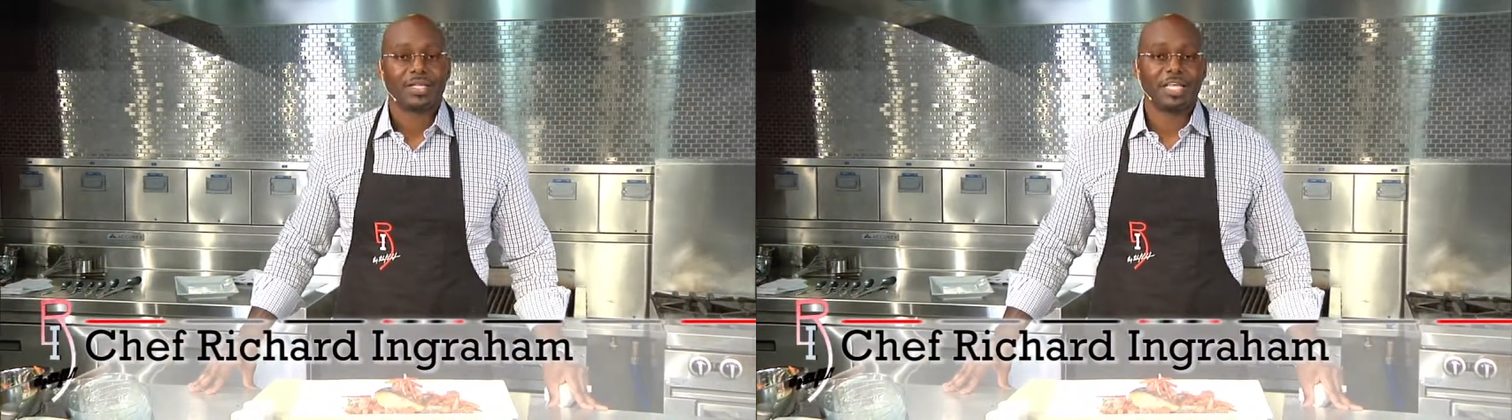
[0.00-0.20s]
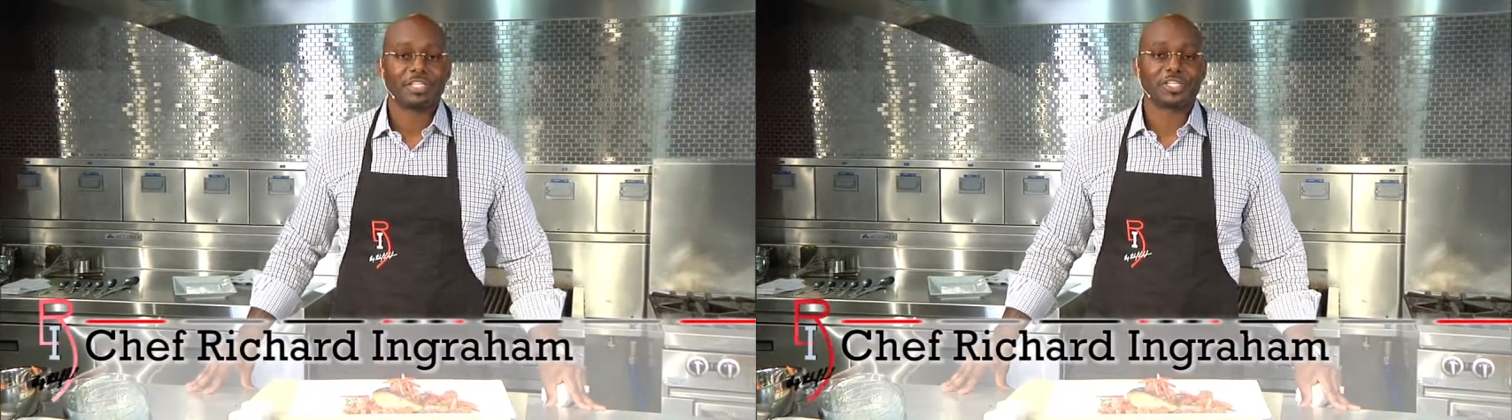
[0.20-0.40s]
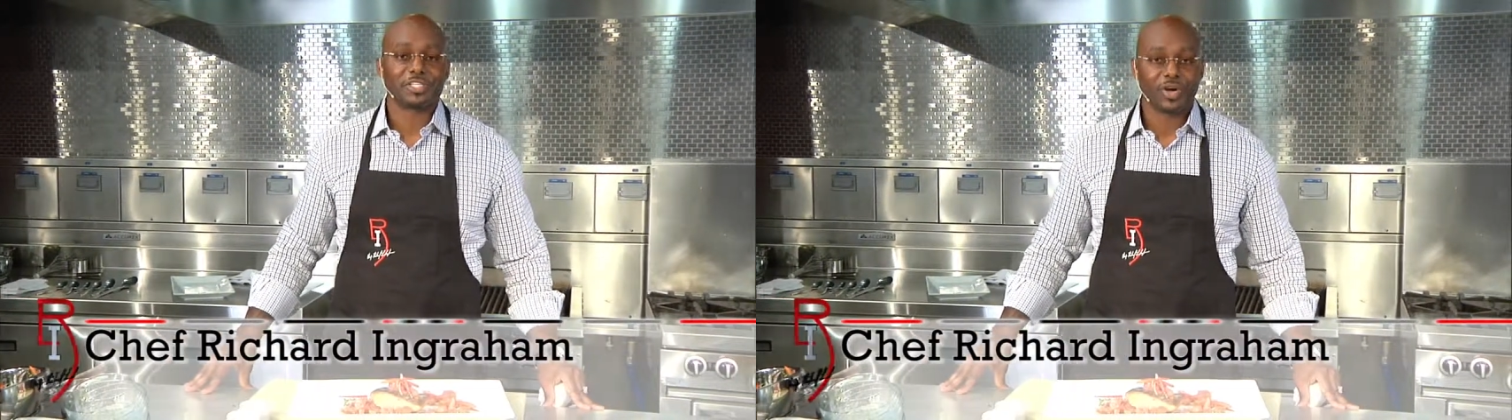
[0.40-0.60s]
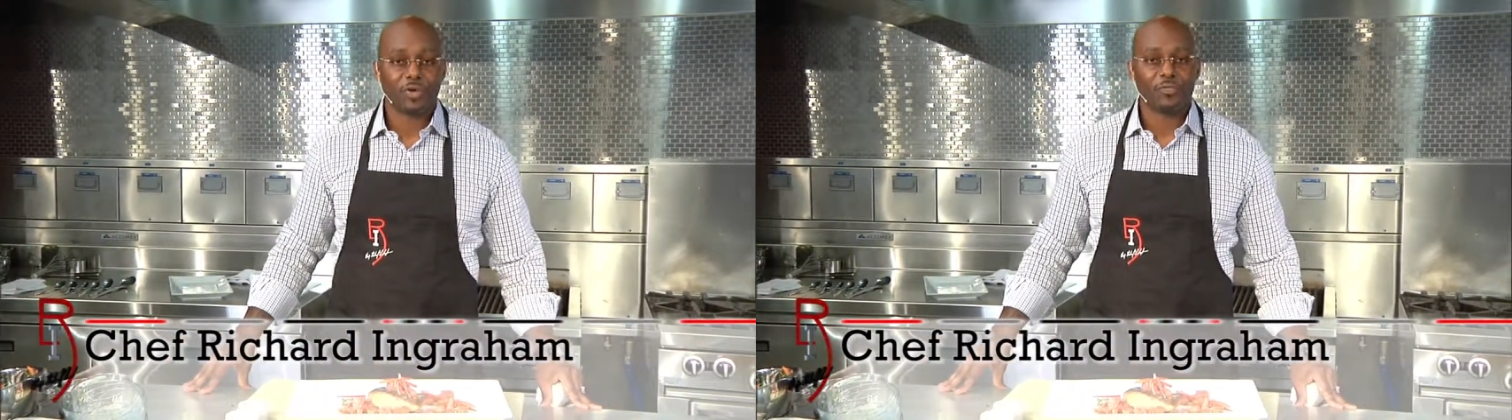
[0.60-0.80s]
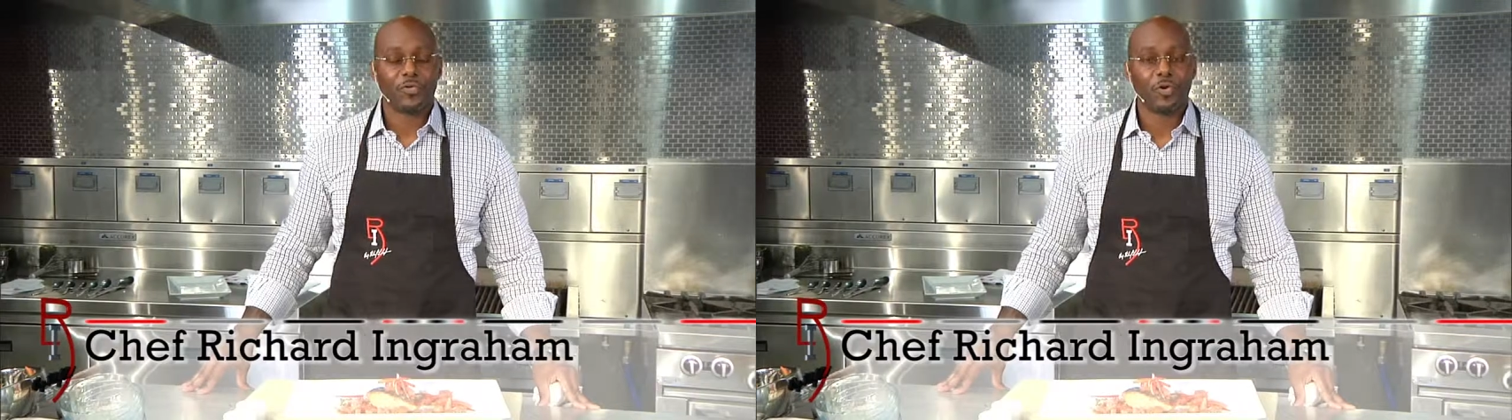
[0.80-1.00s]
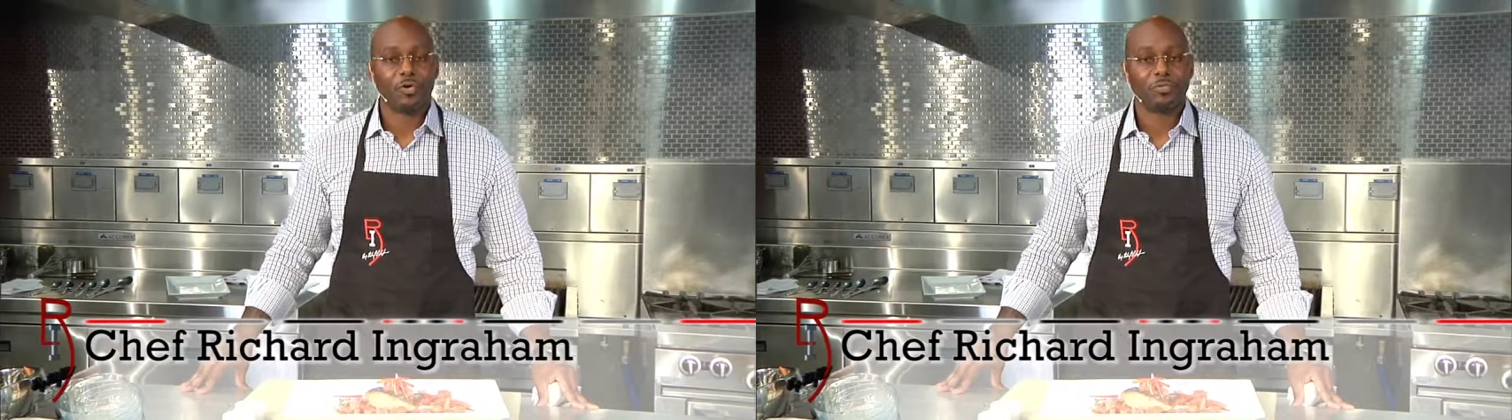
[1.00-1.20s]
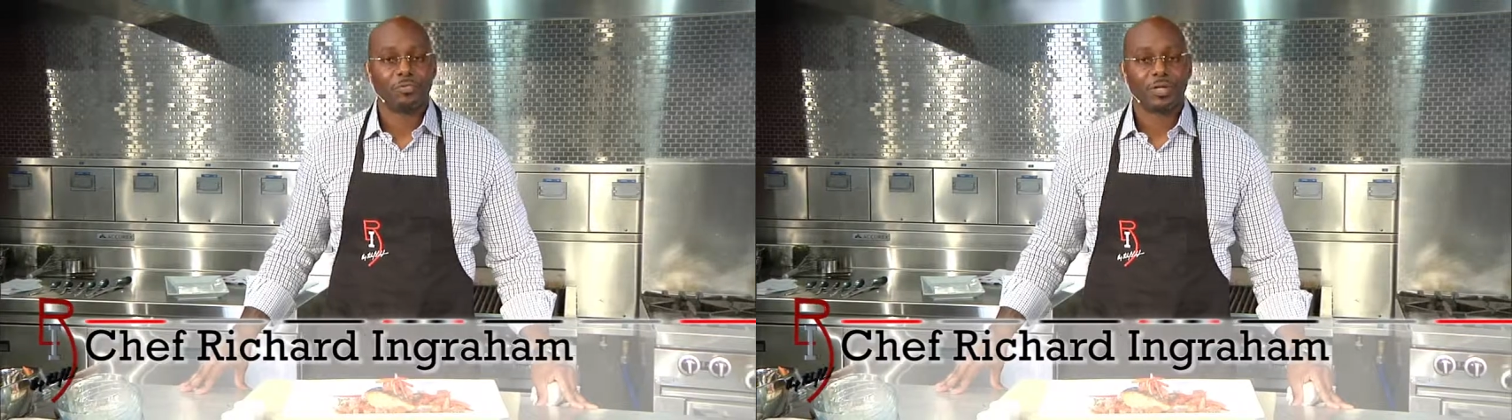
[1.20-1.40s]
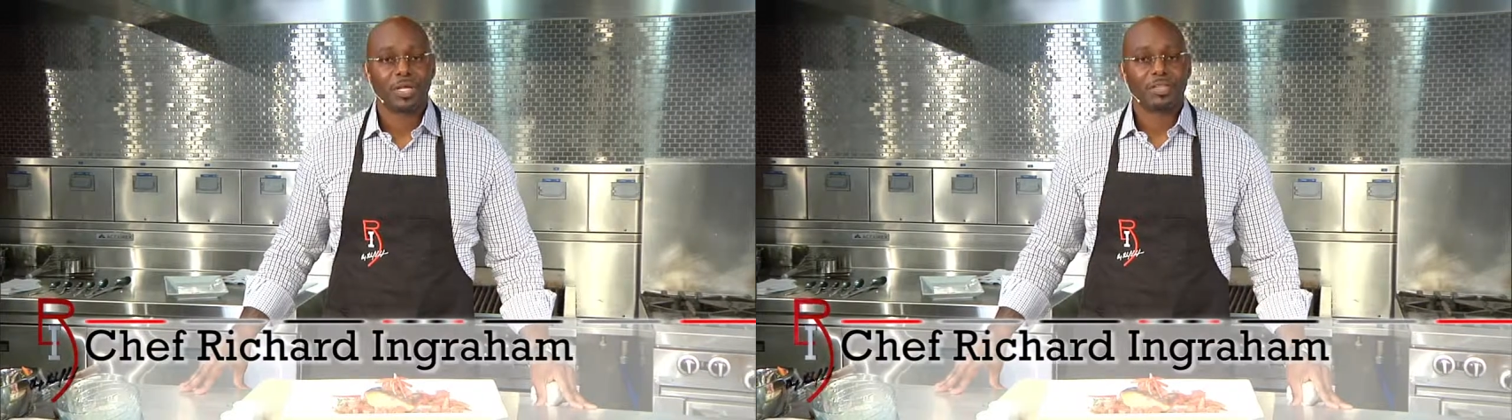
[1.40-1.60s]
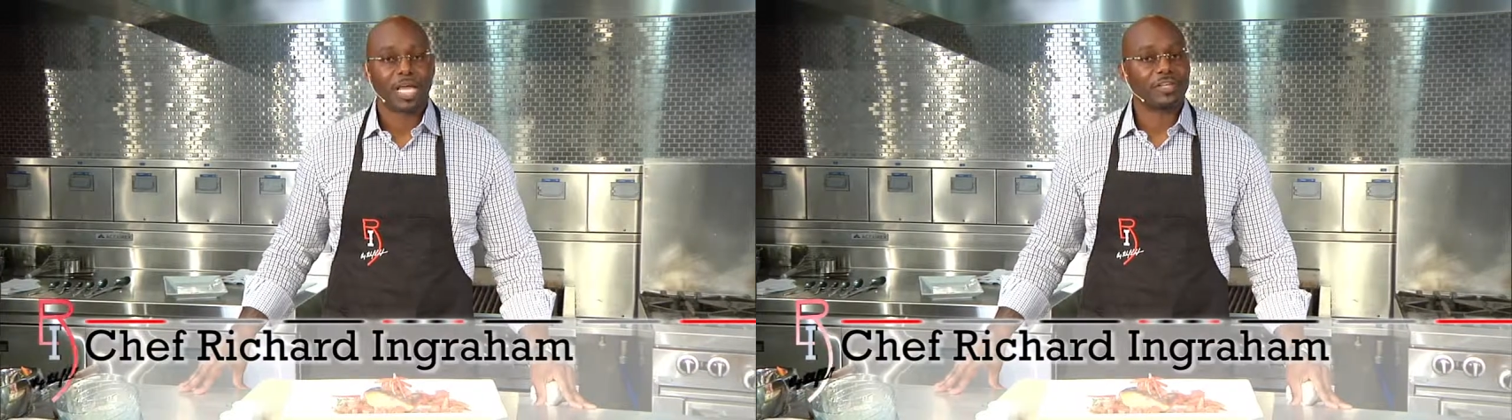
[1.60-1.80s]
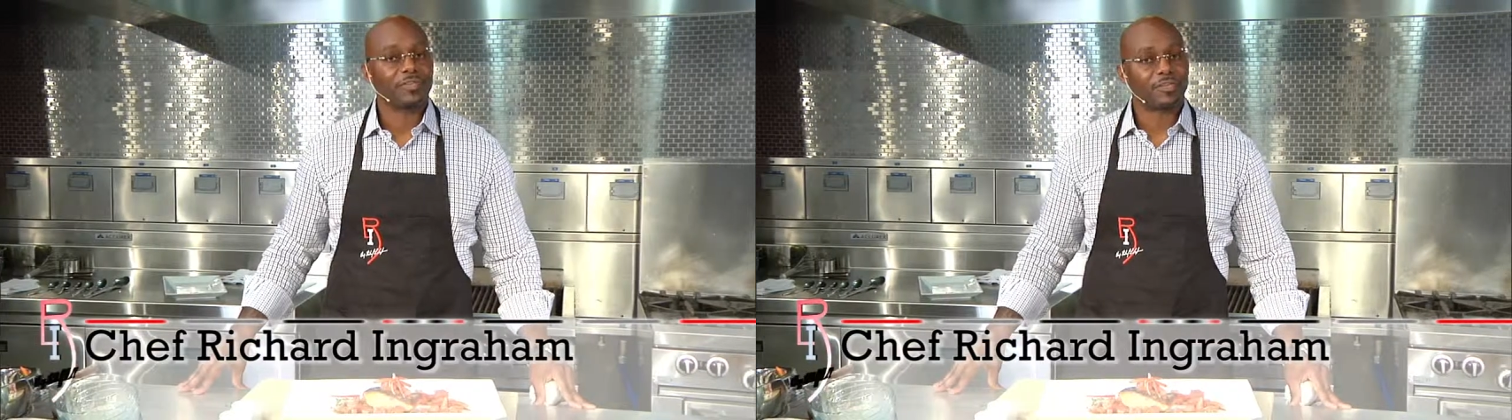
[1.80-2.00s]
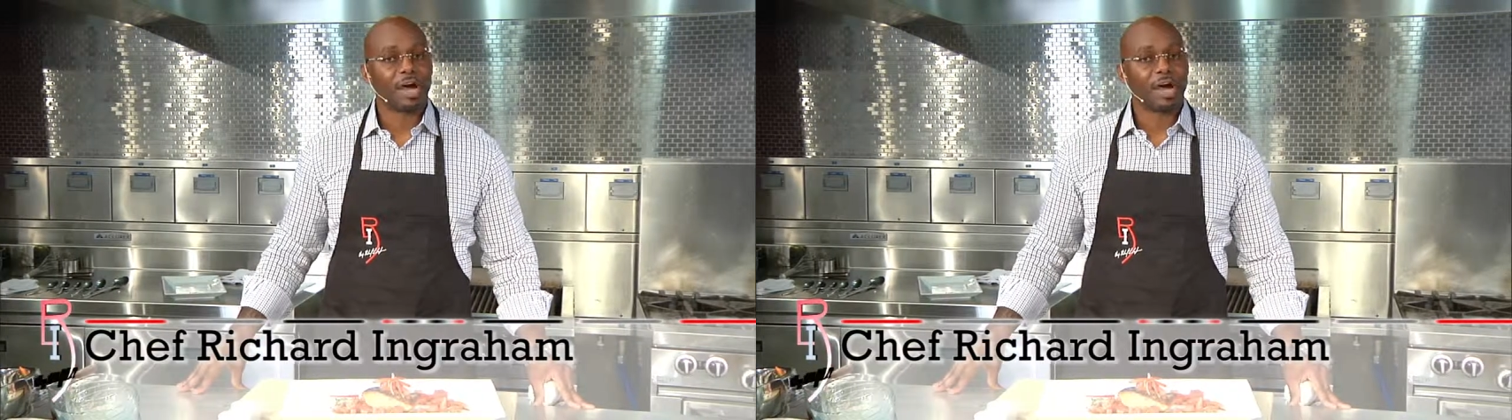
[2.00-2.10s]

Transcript: This is Soul Food. Thanks for